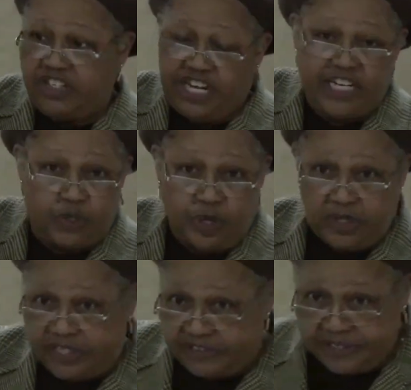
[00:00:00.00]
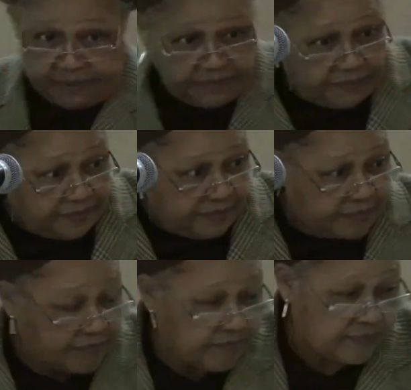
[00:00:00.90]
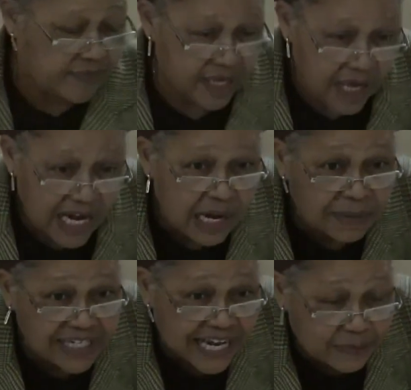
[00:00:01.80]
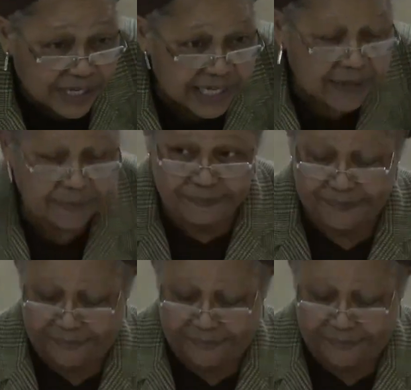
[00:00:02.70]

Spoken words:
gender equality thing. I'm coming to that right now.